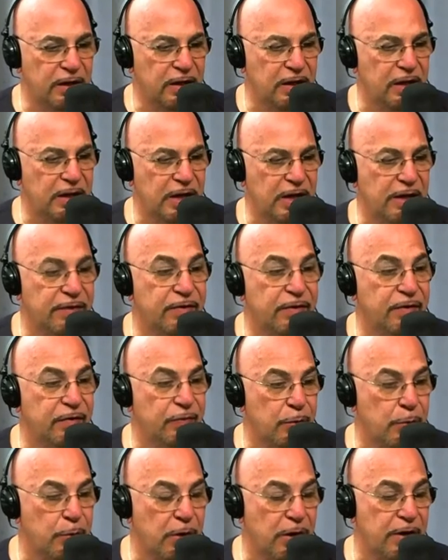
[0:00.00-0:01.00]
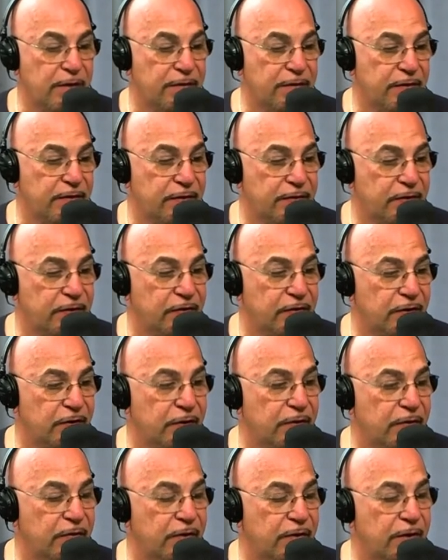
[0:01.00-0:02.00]
a, an anniversary party for the first
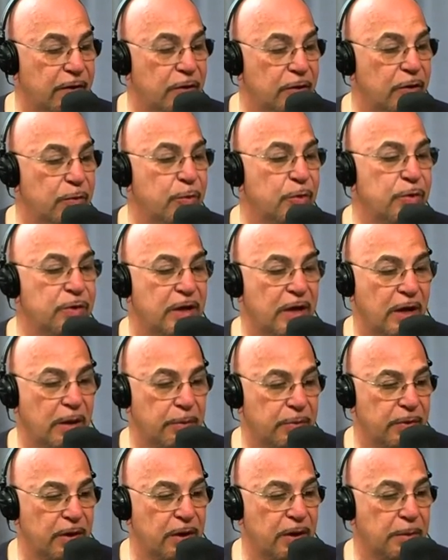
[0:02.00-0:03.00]
year of the the boot camp.